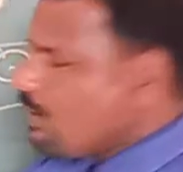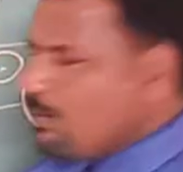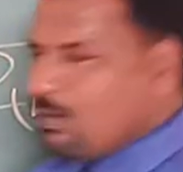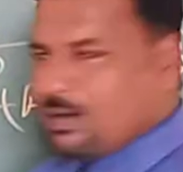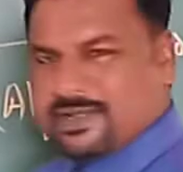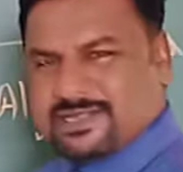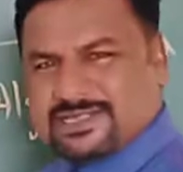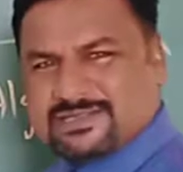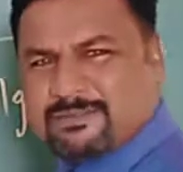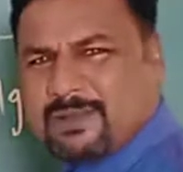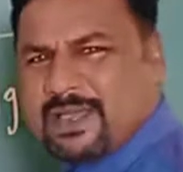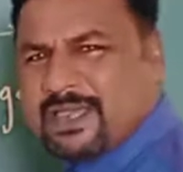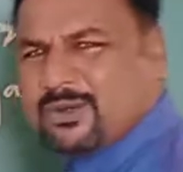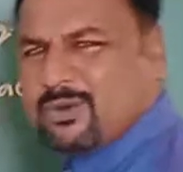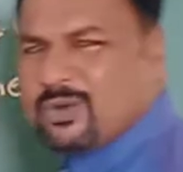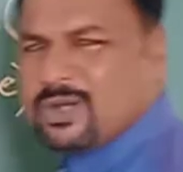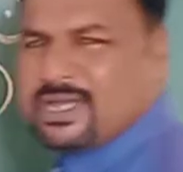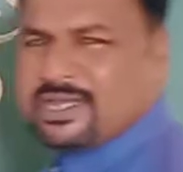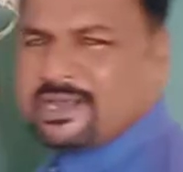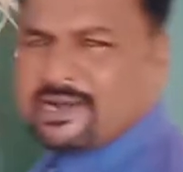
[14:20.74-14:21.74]
What is
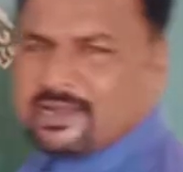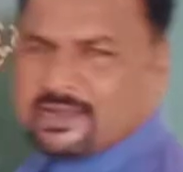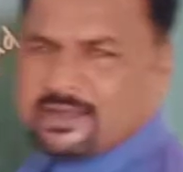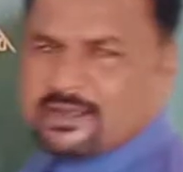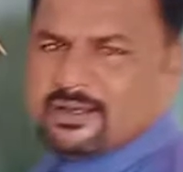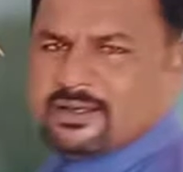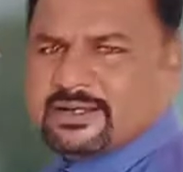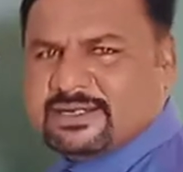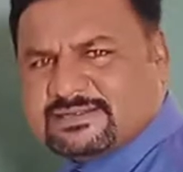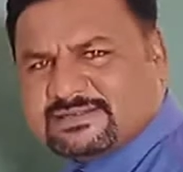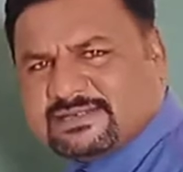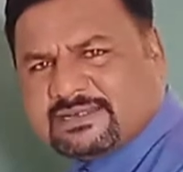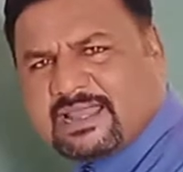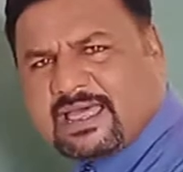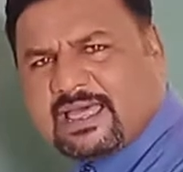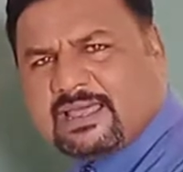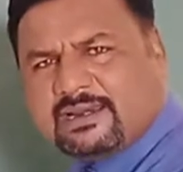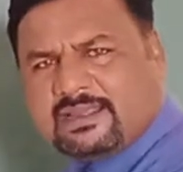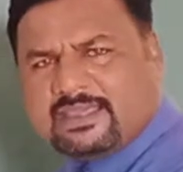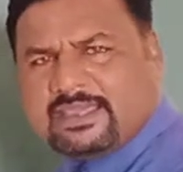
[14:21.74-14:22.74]
Spirogyra? It's an
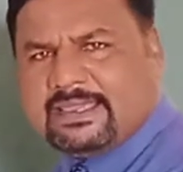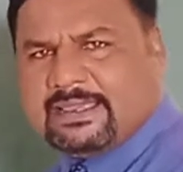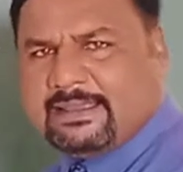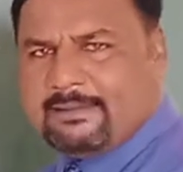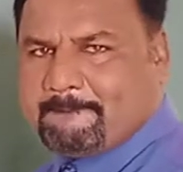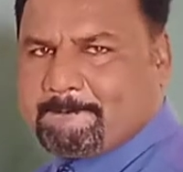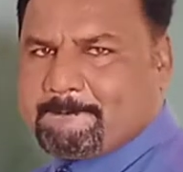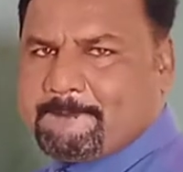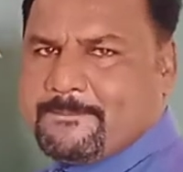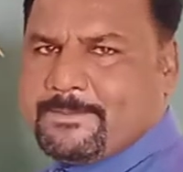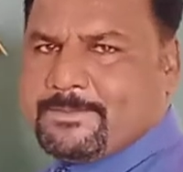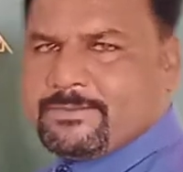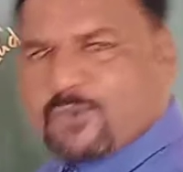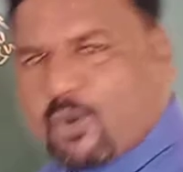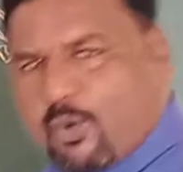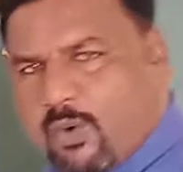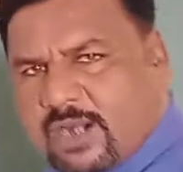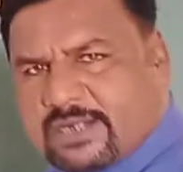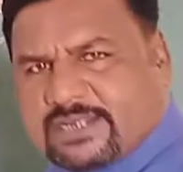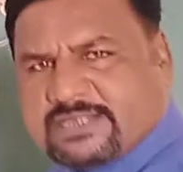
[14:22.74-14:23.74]
algae.
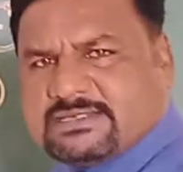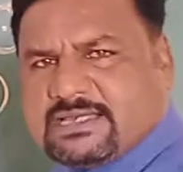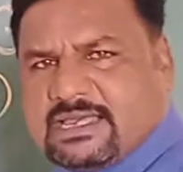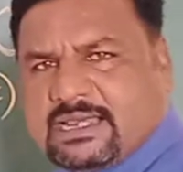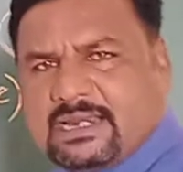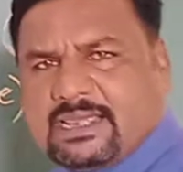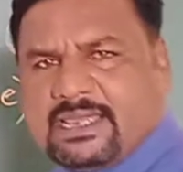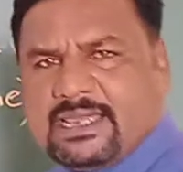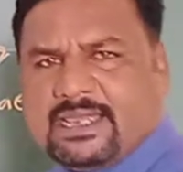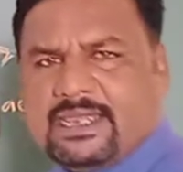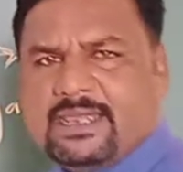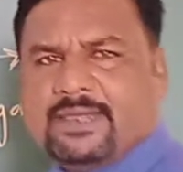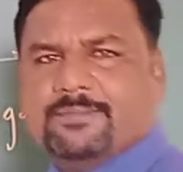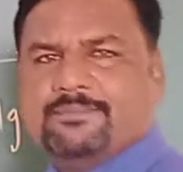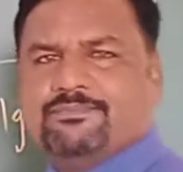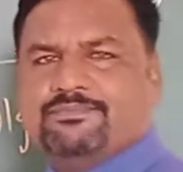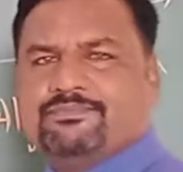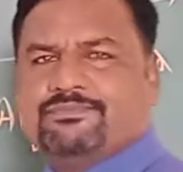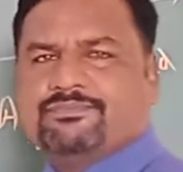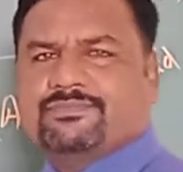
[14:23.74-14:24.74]
What is
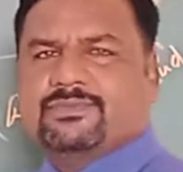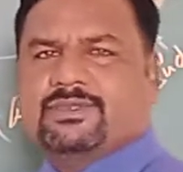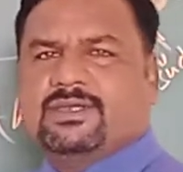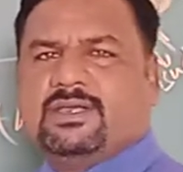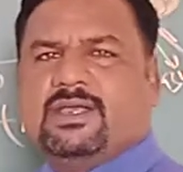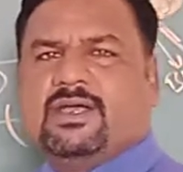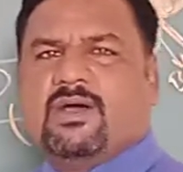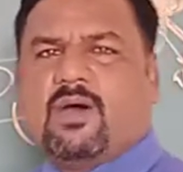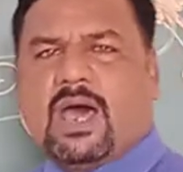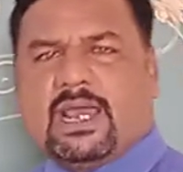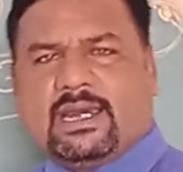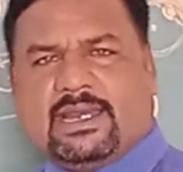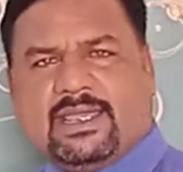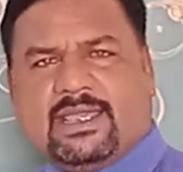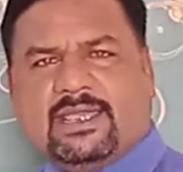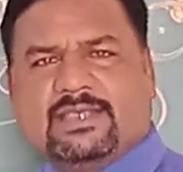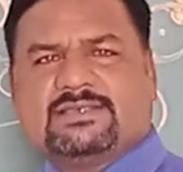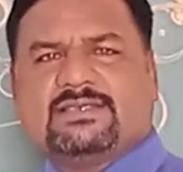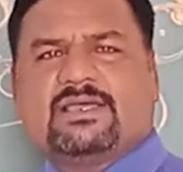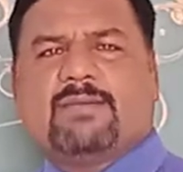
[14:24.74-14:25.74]
algae?
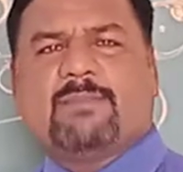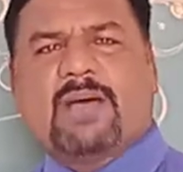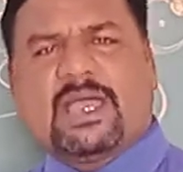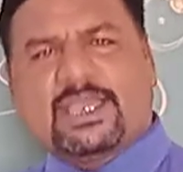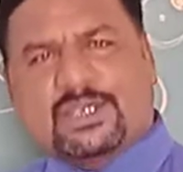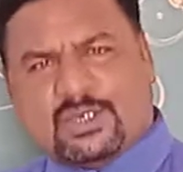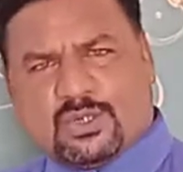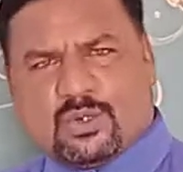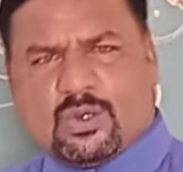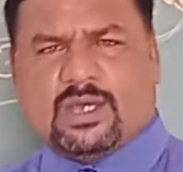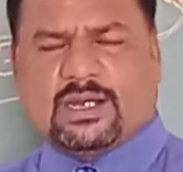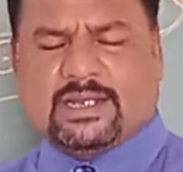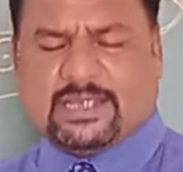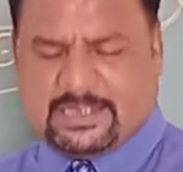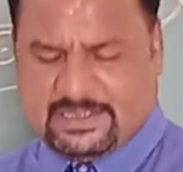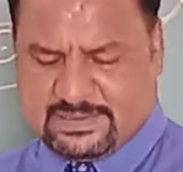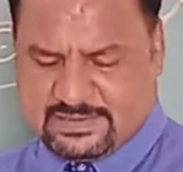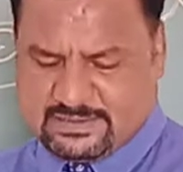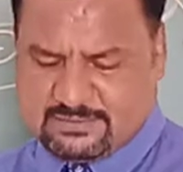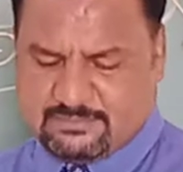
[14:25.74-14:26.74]
Algae is a
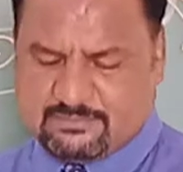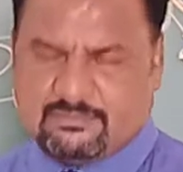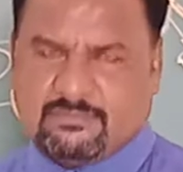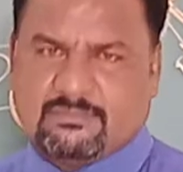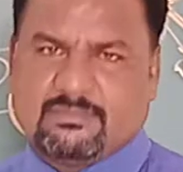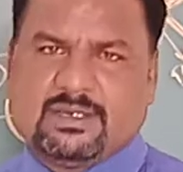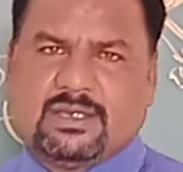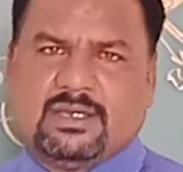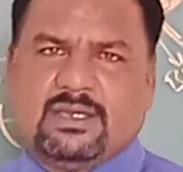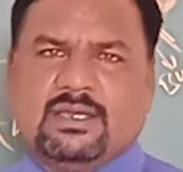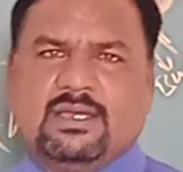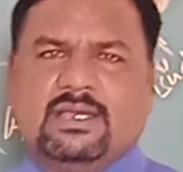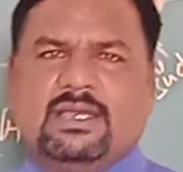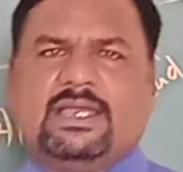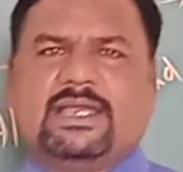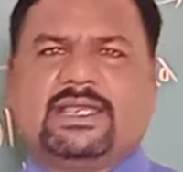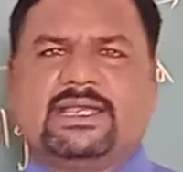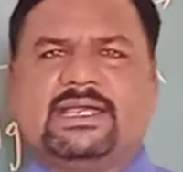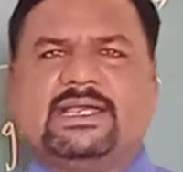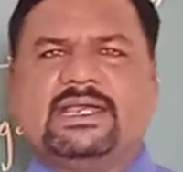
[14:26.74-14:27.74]
microorganism,
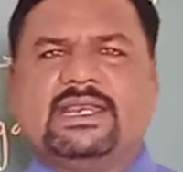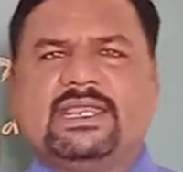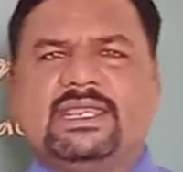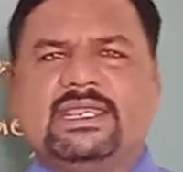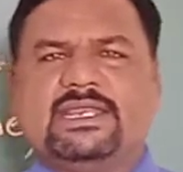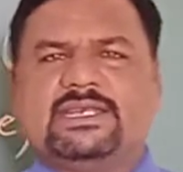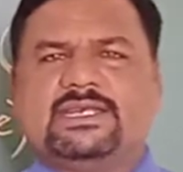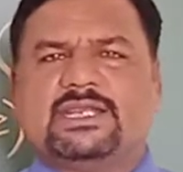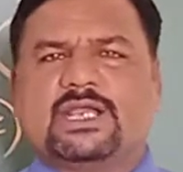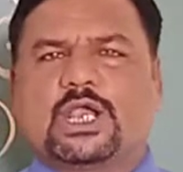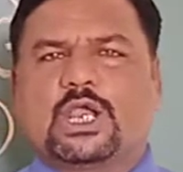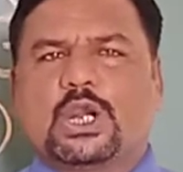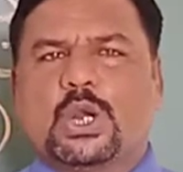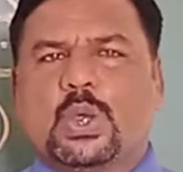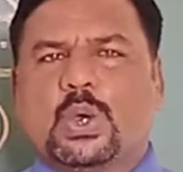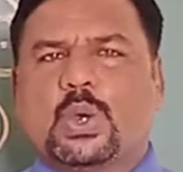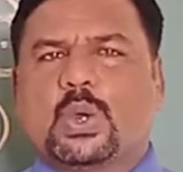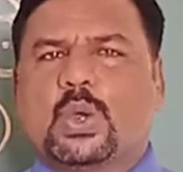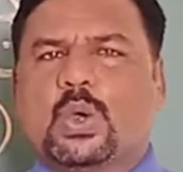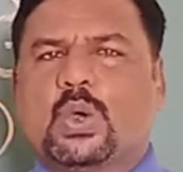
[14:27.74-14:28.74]
a green
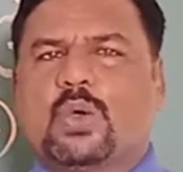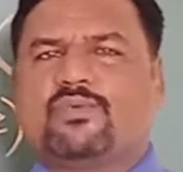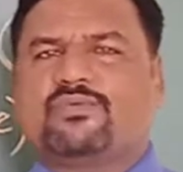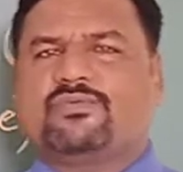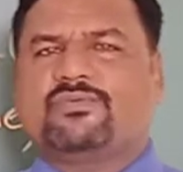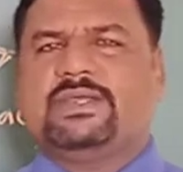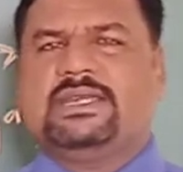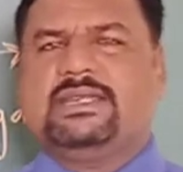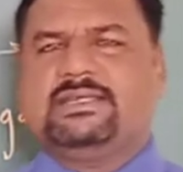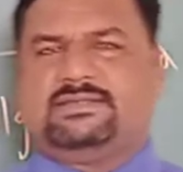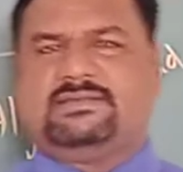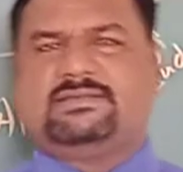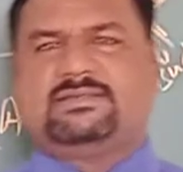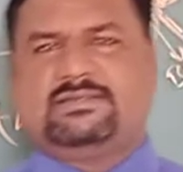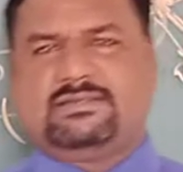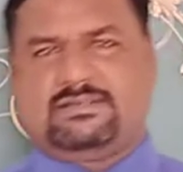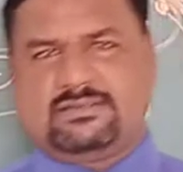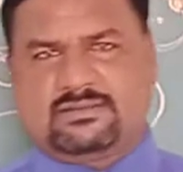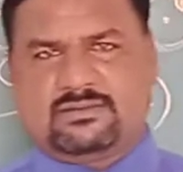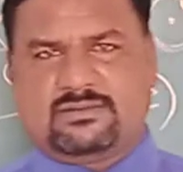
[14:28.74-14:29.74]

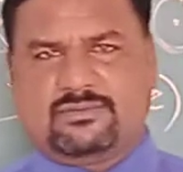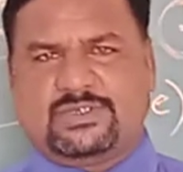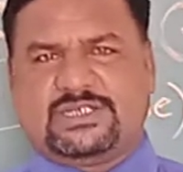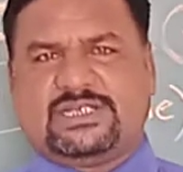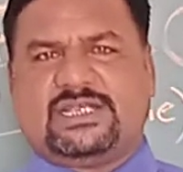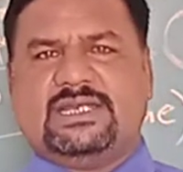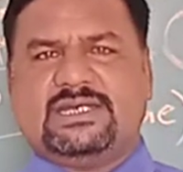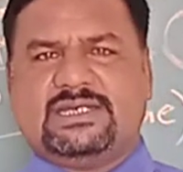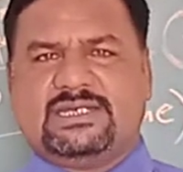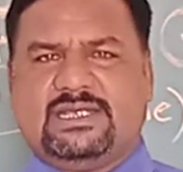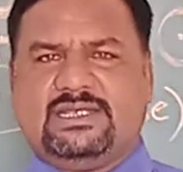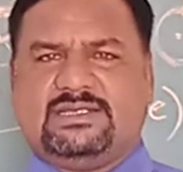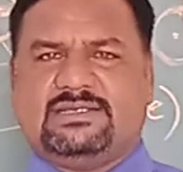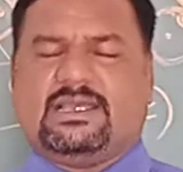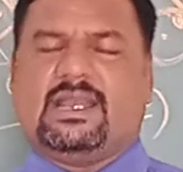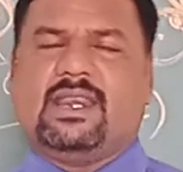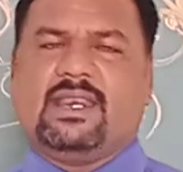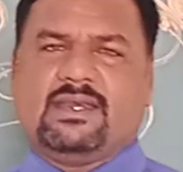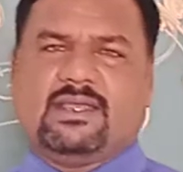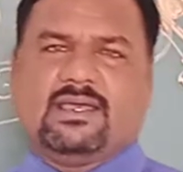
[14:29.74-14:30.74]
chlorophyllus which contains
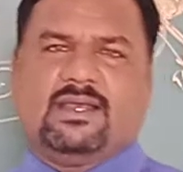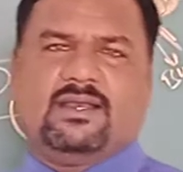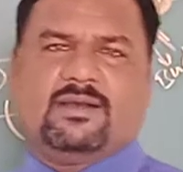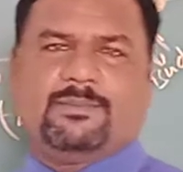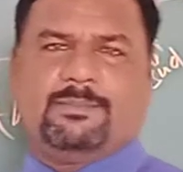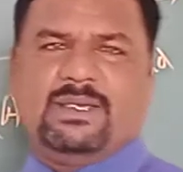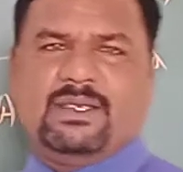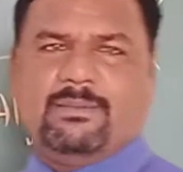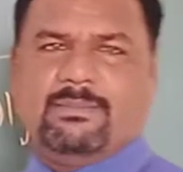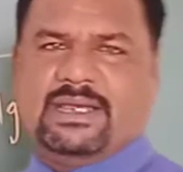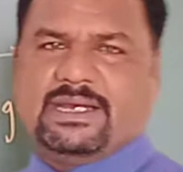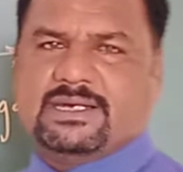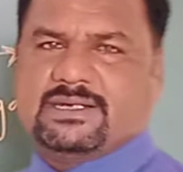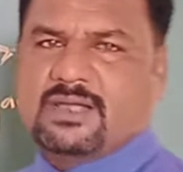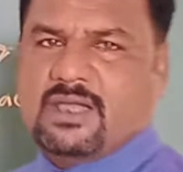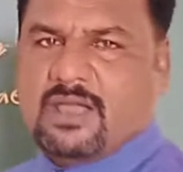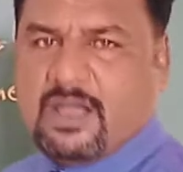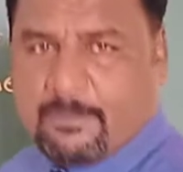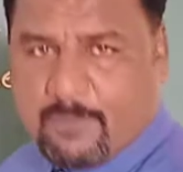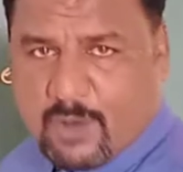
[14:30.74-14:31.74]
green color
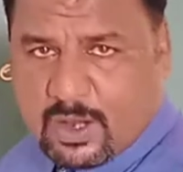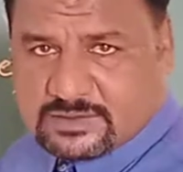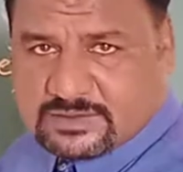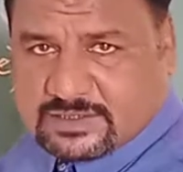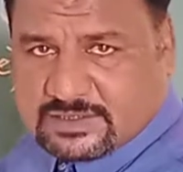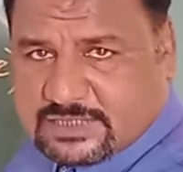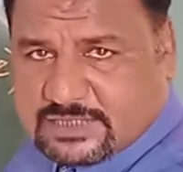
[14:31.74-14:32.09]
pigment, possesses